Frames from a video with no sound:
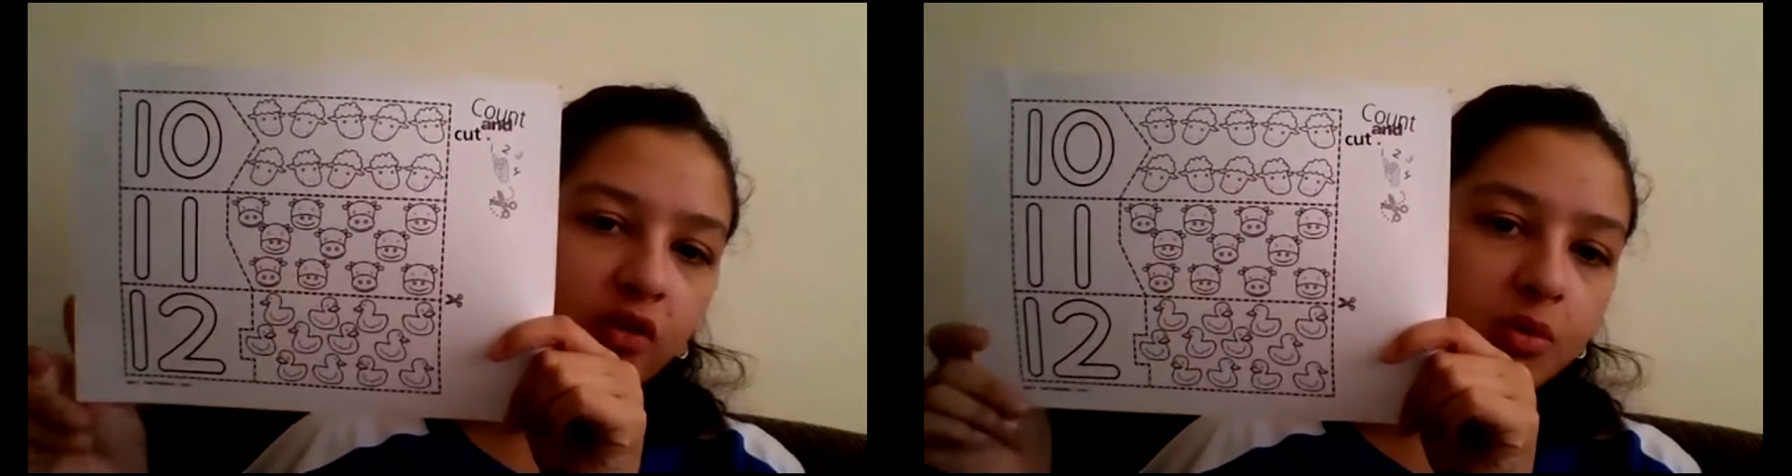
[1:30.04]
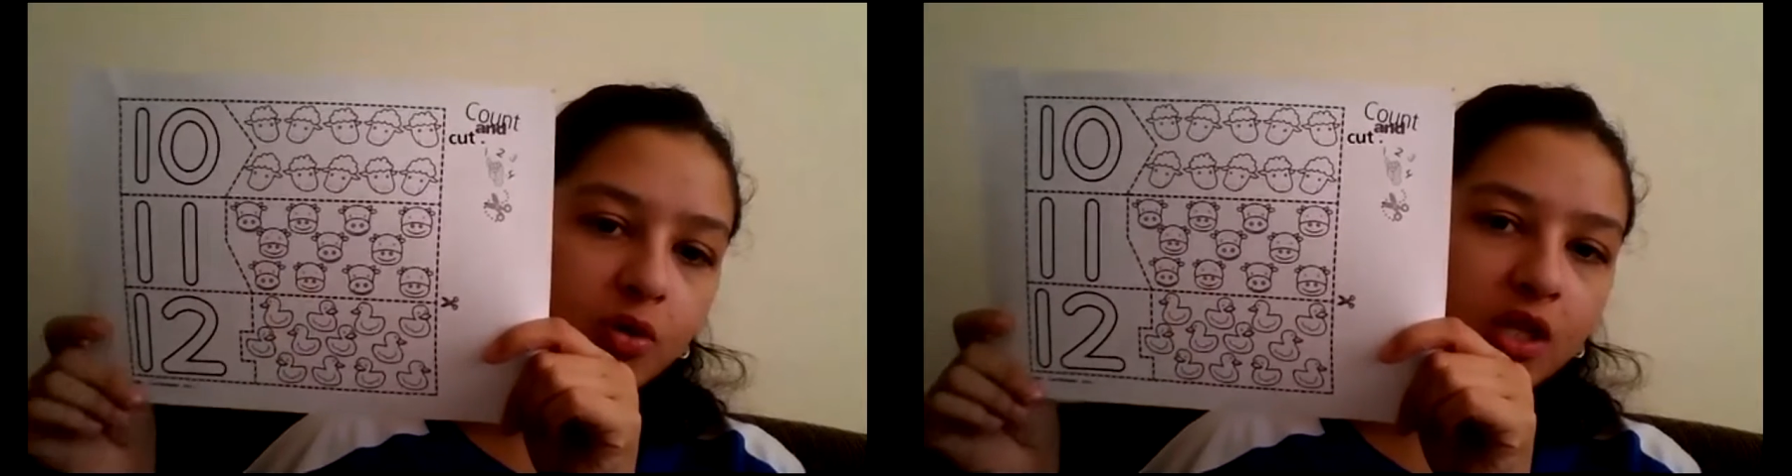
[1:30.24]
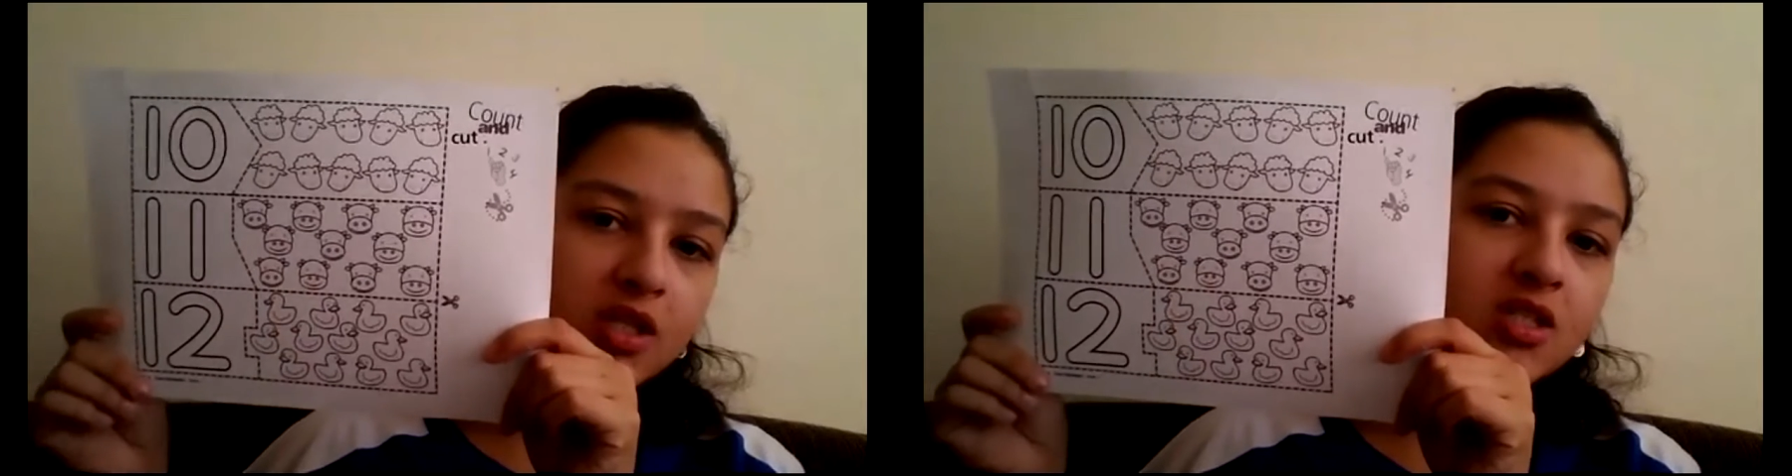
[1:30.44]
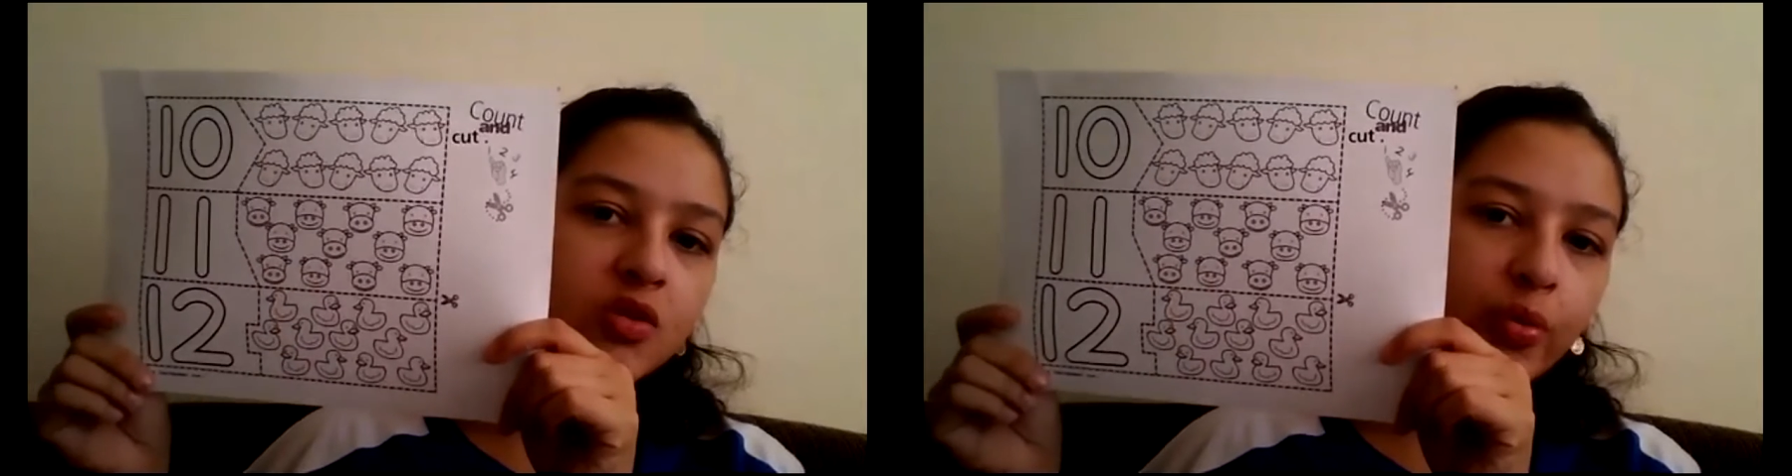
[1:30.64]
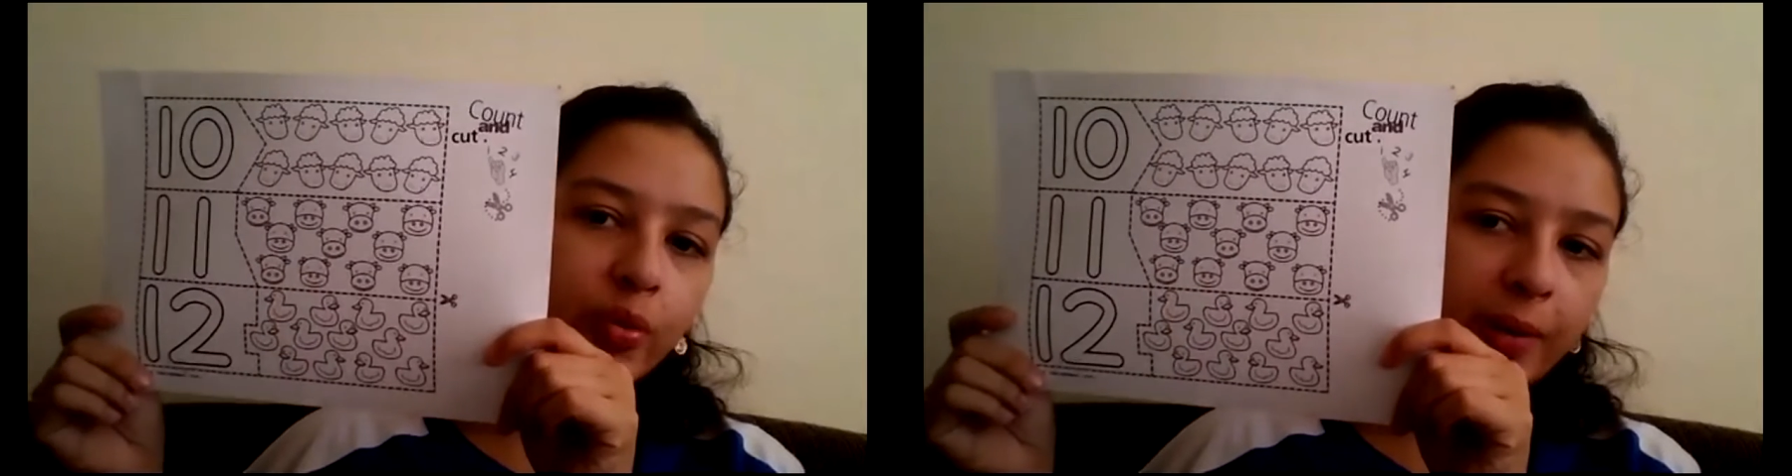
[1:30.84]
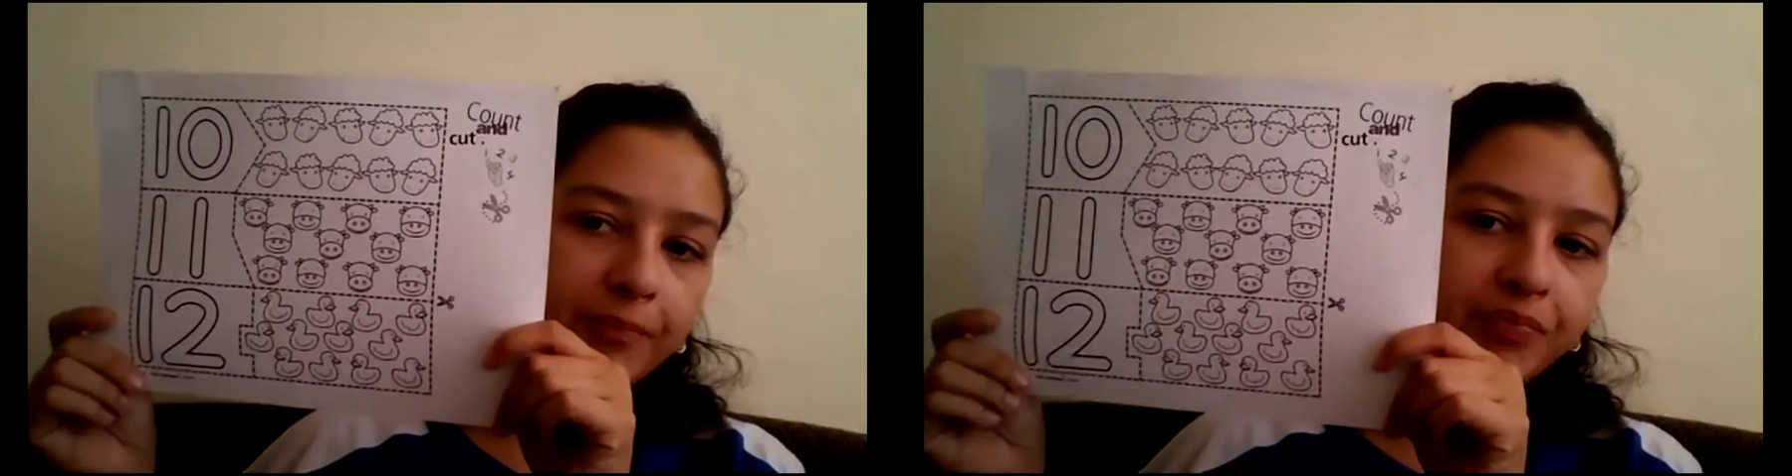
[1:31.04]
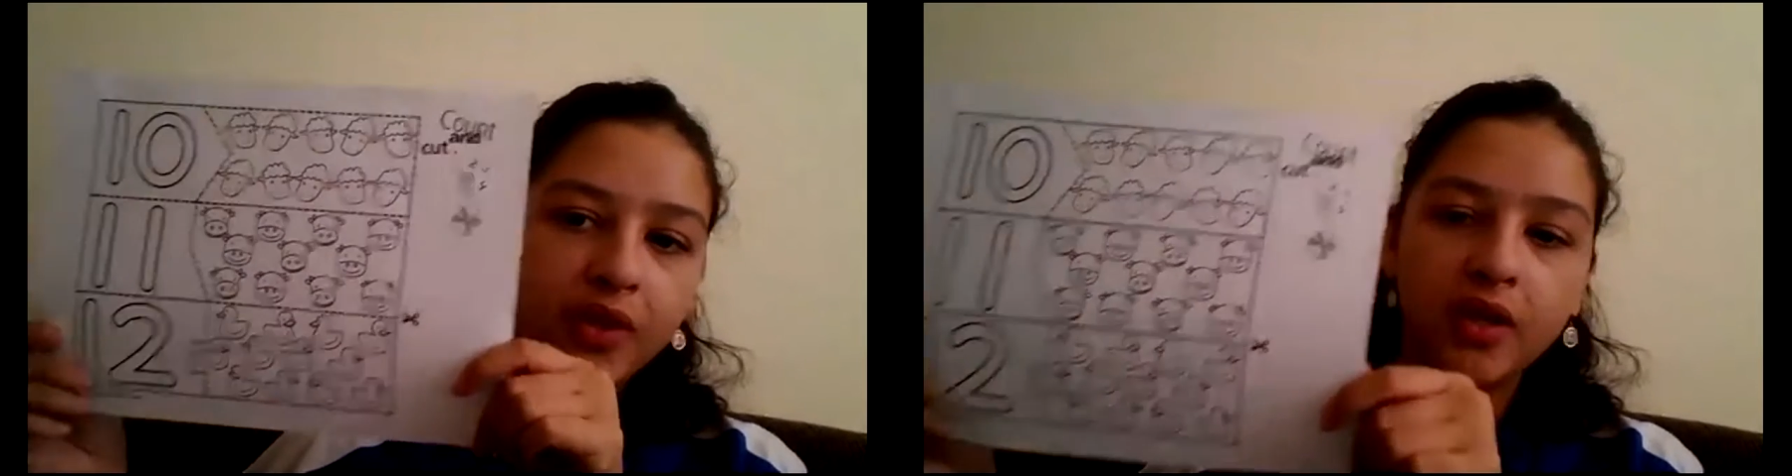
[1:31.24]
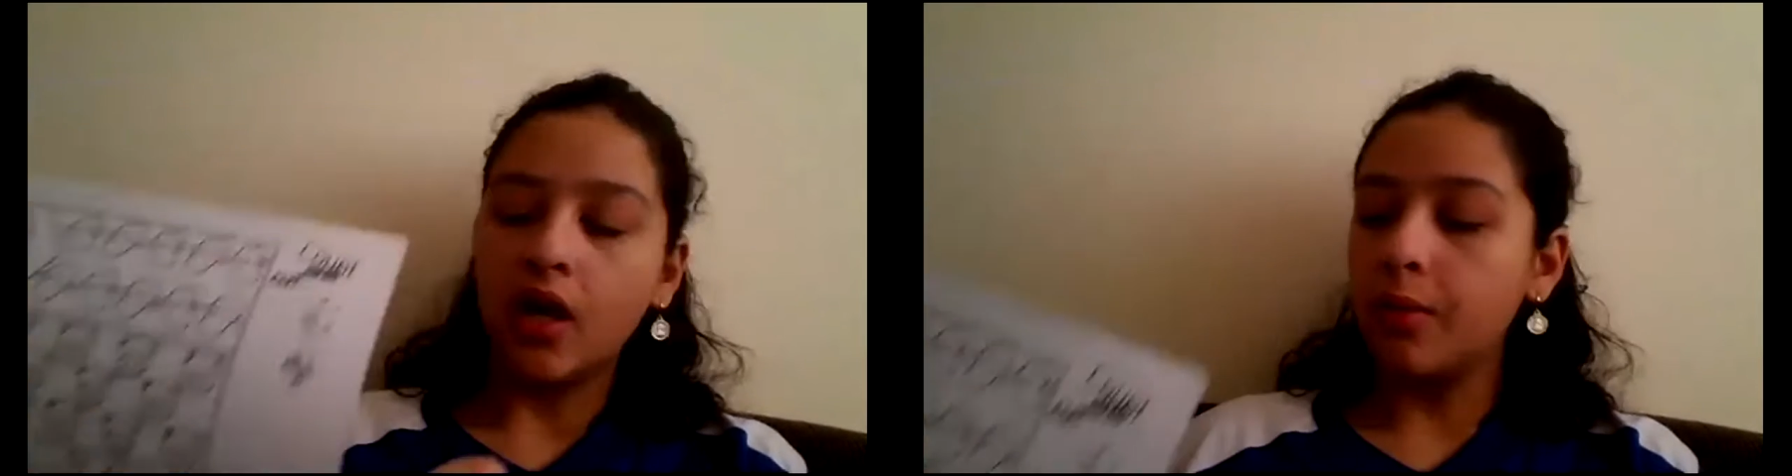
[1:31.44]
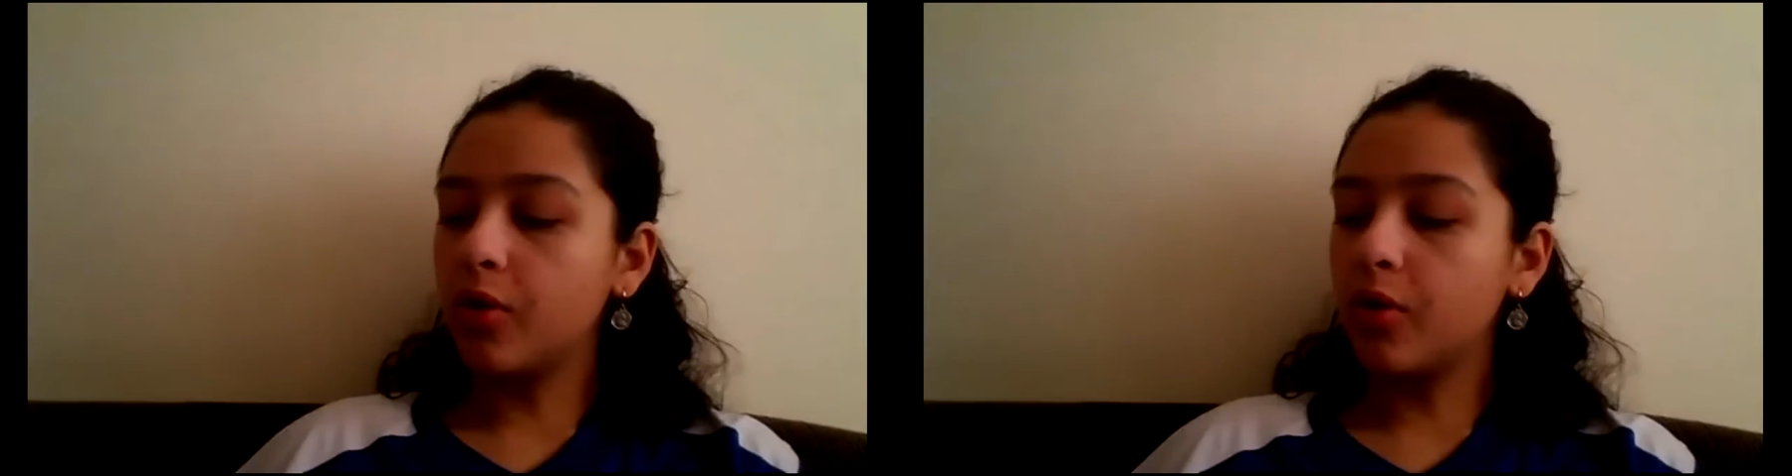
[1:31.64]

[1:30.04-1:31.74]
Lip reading: from Unit 3. I'm